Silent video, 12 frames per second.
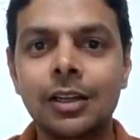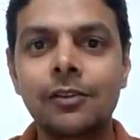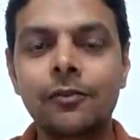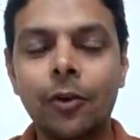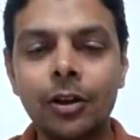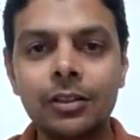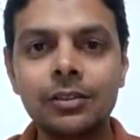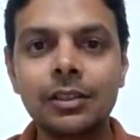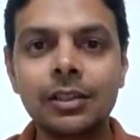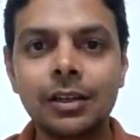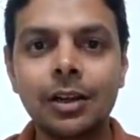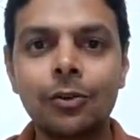
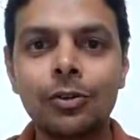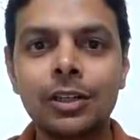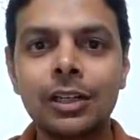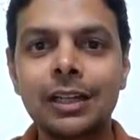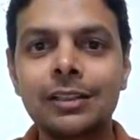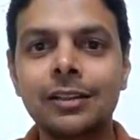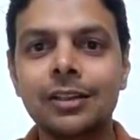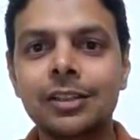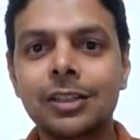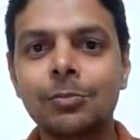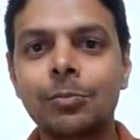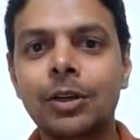Forensic accounting is
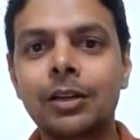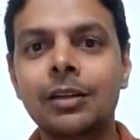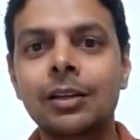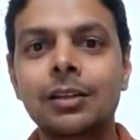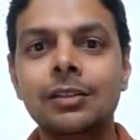nothing but